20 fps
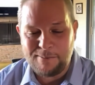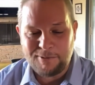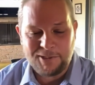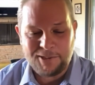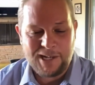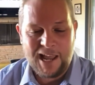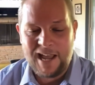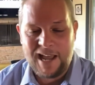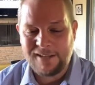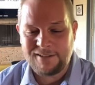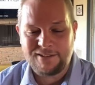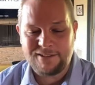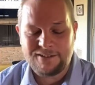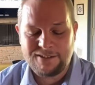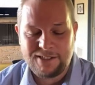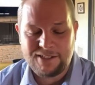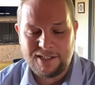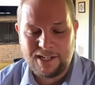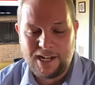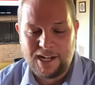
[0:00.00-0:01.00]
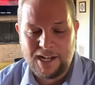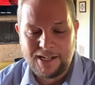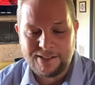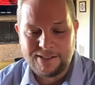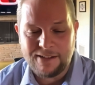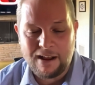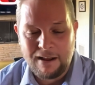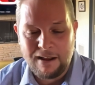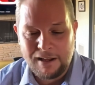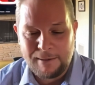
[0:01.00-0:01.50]
People can access it at
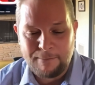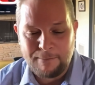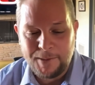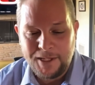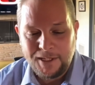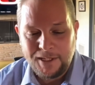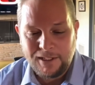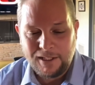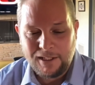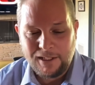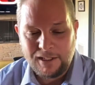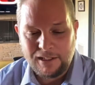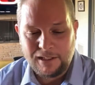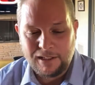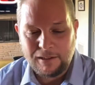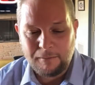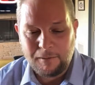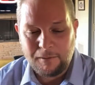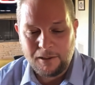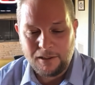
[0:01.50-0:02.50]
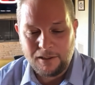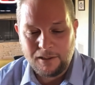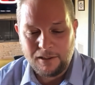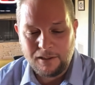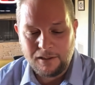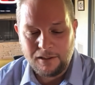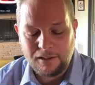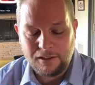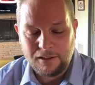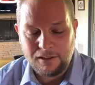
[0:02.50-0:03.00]
any time
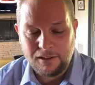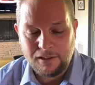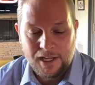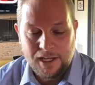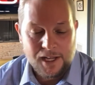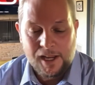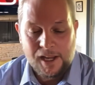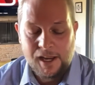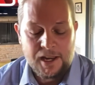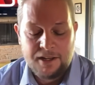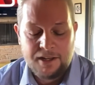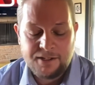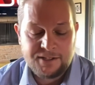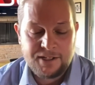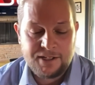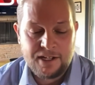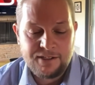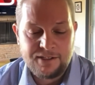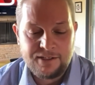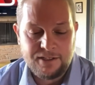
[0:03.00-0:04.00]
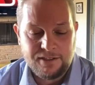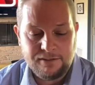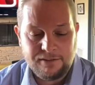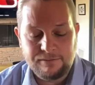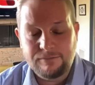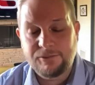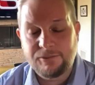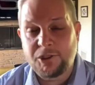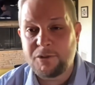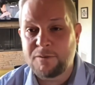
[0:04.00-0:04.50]
and discuss it.
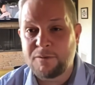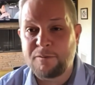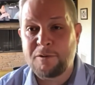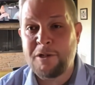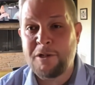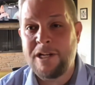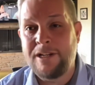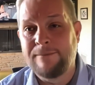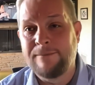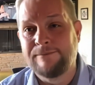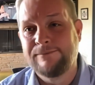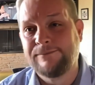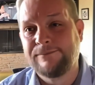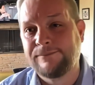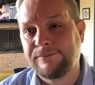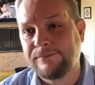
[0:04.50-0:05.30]
So it's free."